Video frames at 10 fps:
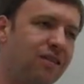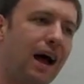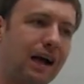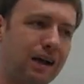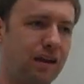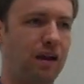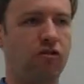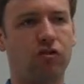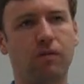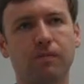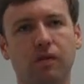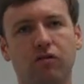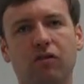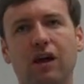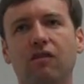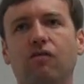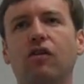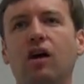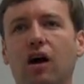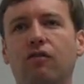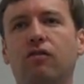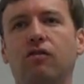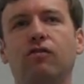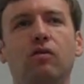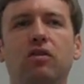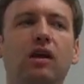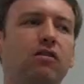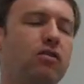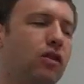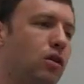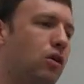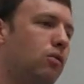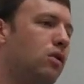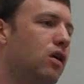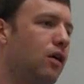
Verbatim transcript: not going to teach you. Just kind of cover a few things so that you don't